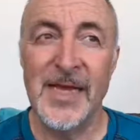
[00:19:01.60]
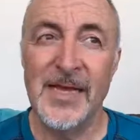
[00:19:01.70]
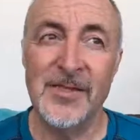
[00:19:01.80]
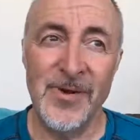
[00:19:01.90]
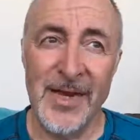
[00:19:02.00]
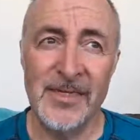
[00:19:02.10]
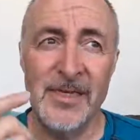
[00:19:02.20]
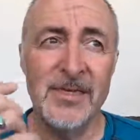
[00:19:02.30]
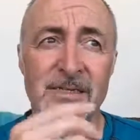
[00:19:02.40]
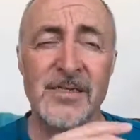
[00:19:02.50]
the
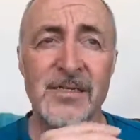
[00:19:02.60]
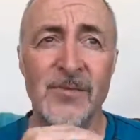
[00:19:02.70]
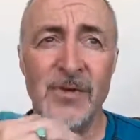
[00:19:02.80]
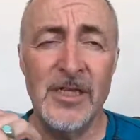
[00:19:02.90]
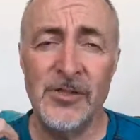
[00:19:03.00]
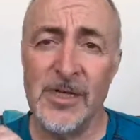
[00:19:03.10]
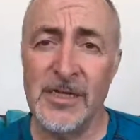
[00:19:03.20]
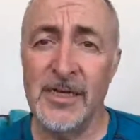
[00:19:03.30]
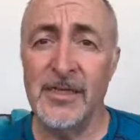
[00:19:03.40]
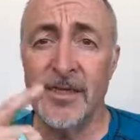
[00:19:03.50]
reality is is that when they
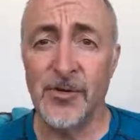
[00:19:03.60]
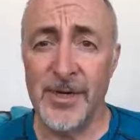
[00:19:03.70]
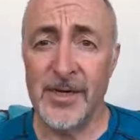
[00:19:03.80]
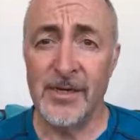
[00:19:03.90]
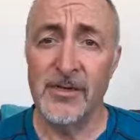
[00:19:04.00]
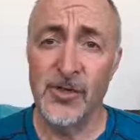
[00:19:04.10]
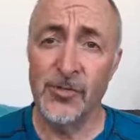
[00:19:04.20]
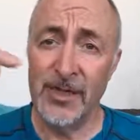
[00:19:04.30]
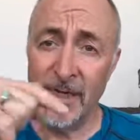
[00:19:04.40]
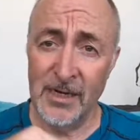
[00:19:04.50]
translated the Greek
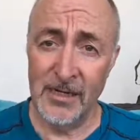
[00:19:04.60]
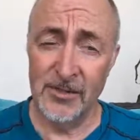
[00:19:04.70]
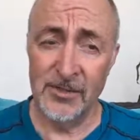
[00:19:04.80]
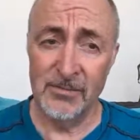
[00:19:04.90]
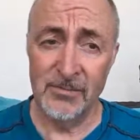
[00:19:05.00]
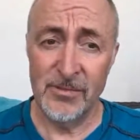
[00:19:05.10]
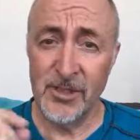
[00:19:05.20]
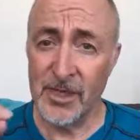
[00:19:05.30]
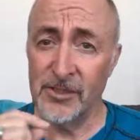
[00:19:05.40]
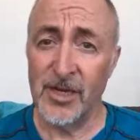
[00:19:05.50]
to the English, to
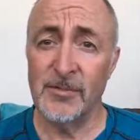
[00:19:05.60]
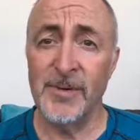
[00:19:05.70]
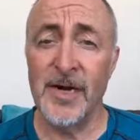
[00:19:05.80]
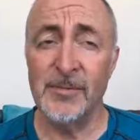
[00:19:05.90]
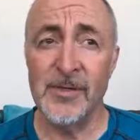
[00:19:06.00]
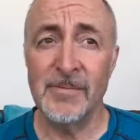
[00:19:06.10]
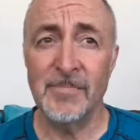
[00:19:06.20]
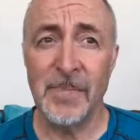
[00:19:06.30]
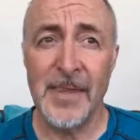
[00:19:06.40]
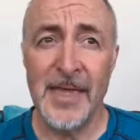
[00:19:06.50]
the King James Bible,
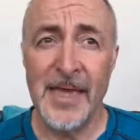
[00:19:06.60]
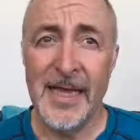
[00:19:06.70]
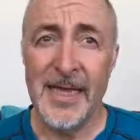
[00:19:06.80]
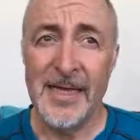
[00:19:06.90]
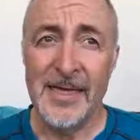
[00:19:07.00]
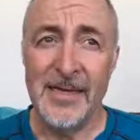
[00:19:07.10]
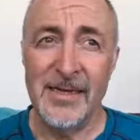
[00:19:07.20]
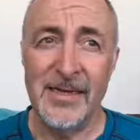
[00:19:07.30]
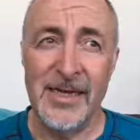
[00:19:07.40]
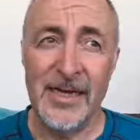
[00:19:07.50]

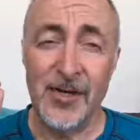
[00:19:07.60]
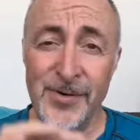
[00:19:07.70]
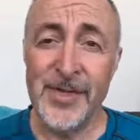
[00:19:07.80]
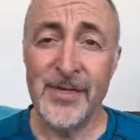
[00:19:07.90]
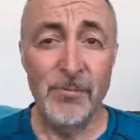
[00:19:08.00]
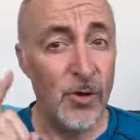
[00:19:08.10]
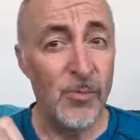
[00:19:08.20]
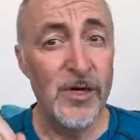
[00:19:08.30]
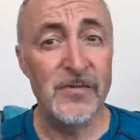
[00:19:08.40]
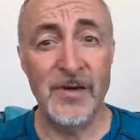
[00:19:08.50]
in Greek there are more
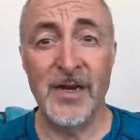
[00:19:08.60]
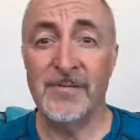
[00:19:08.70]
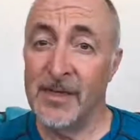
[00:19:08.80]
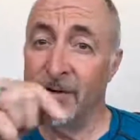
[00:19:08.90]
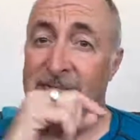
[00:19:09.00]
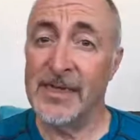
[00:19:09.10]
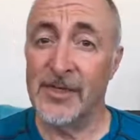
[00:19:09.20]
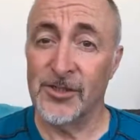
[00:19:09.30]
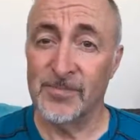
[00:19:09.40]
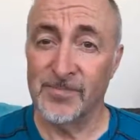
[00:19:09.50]
words for love than there are in
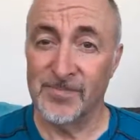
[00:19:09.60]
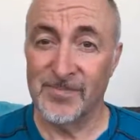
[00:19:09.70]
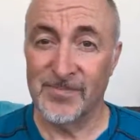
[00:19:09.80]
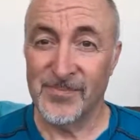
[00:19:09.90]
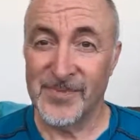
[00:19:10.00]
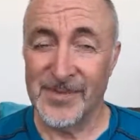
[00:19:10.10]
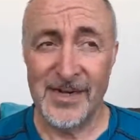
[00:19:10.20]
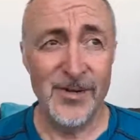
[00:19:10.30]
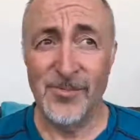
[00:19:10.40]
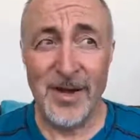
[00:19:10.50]
English. I
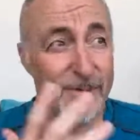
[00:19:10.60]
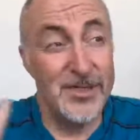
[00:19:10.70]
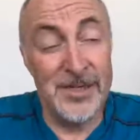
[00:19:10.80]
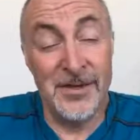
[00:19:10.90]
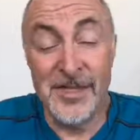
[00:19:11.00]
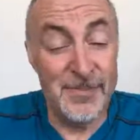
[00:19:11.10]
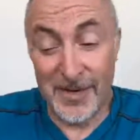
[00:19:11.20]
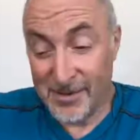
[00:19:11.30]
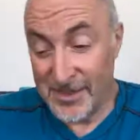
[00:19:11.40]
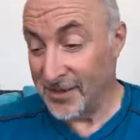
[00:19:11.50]
don't know why I'm going to tell you this, but
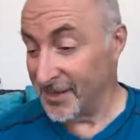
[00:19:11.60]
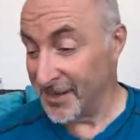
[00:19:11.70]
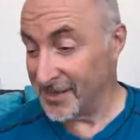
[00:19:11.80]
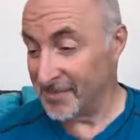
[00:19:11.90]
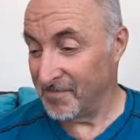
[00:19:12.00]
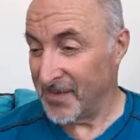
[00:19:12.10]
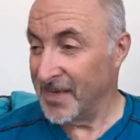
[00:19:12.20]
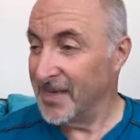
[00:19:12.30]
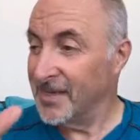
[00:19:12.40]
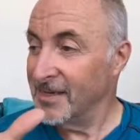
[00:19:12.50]
I've got to tell you this.
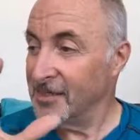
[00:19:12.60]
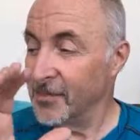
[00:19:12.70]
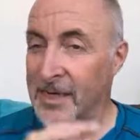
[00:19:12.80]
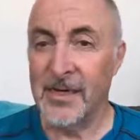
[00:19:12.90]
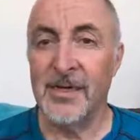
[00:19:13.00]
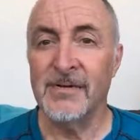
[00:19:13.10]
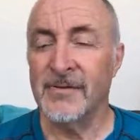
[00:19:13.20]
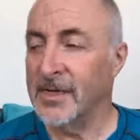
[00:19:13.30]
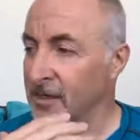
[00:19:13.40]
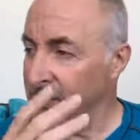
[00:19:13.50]
So in
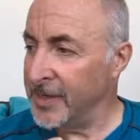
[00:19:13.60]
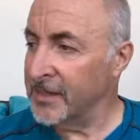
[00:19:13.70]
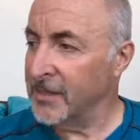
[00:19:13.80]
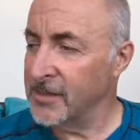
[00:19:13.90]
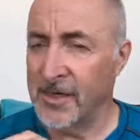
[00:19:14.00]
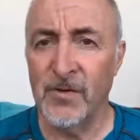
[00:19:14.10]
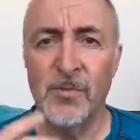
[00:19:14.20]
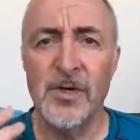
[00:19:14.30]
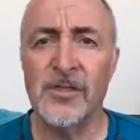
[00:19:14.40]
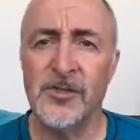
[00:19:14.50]
love, in Greek, there are several
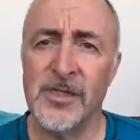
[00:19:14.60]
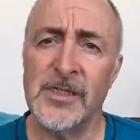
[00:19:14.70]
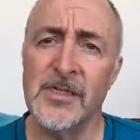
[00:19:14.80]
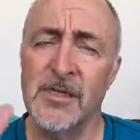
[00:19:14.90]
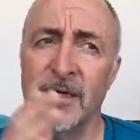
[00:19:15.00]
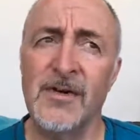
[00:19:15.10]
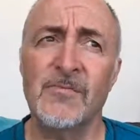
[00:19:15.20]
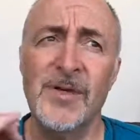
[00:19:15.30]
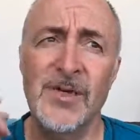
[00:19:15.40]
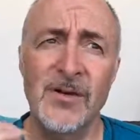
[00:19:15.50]
words that translate to
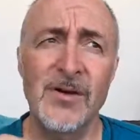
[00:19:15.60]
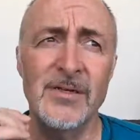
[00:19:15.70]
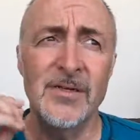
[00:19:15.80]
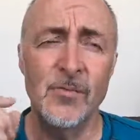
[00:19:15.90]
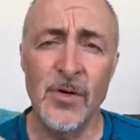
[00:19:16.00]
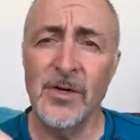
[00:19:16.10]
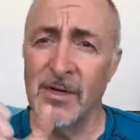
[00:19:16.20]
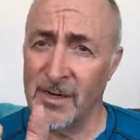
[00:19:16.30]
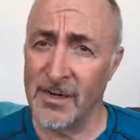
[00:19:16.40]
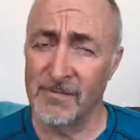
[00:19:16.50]
love, but not the
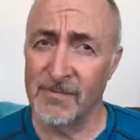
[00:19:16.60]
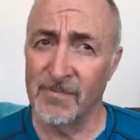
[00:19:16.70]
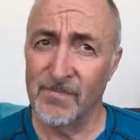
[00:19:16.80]
word love.